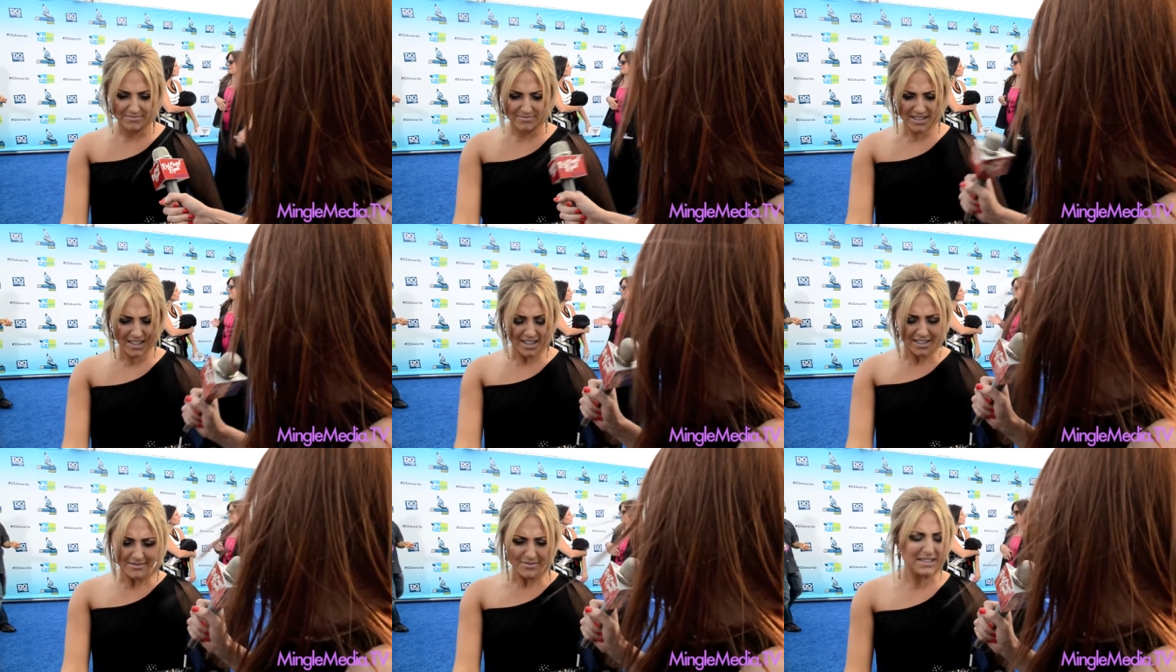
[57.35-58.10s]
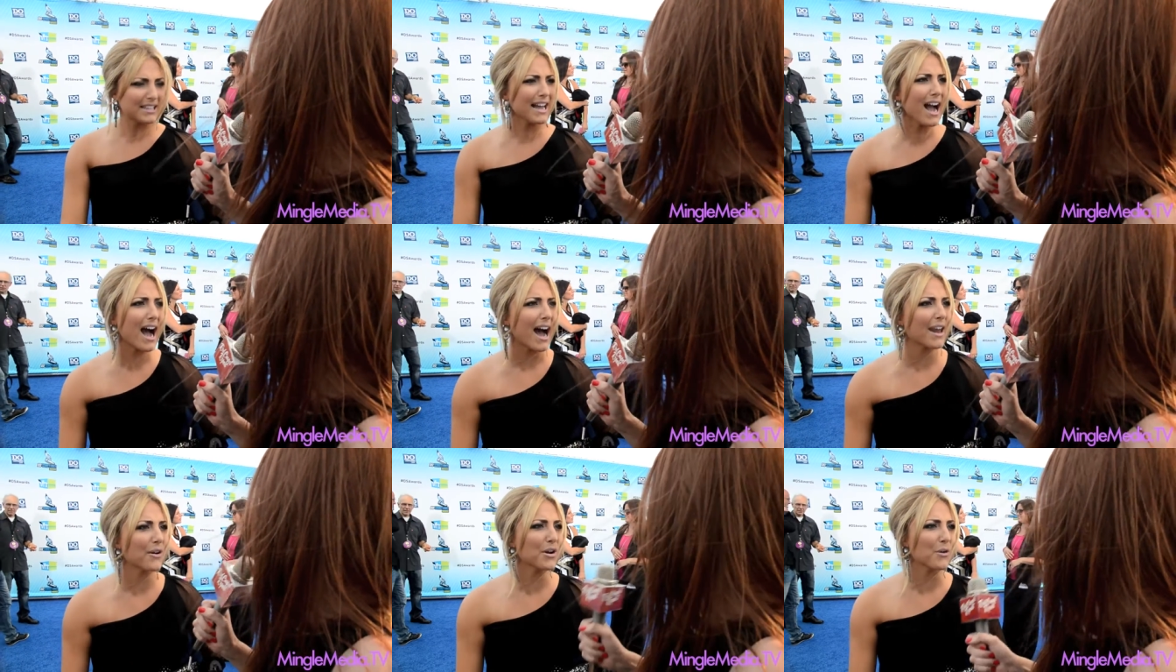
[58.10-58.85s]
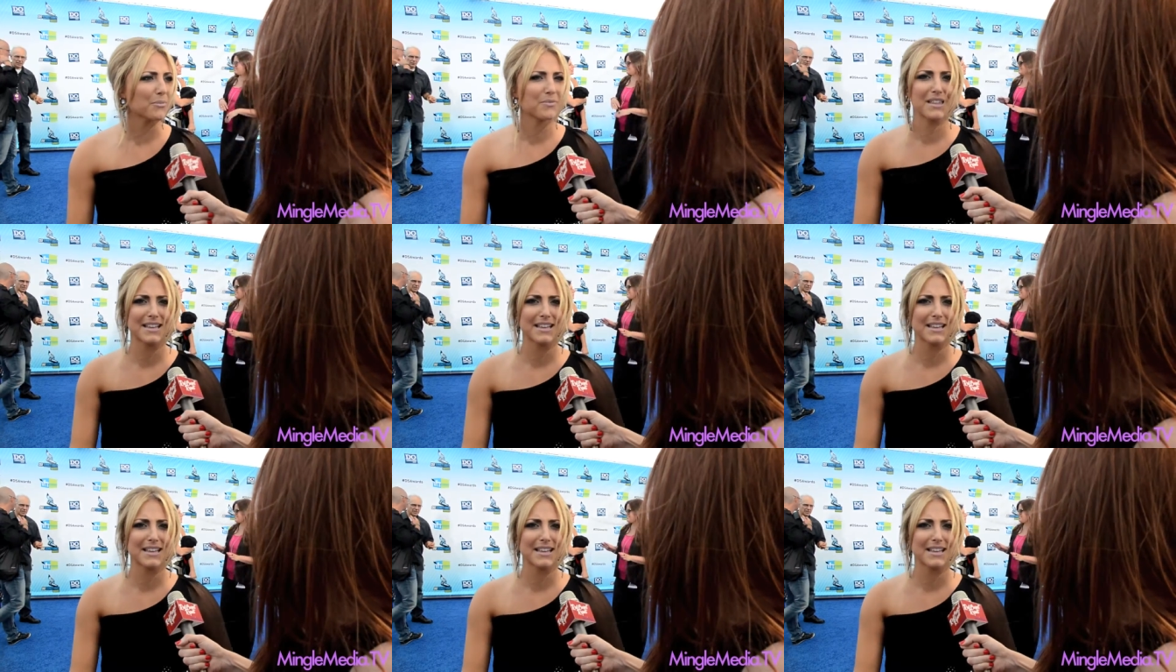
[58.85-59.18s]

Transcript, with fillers: So you can pretty much do yeah, anything. I don't know the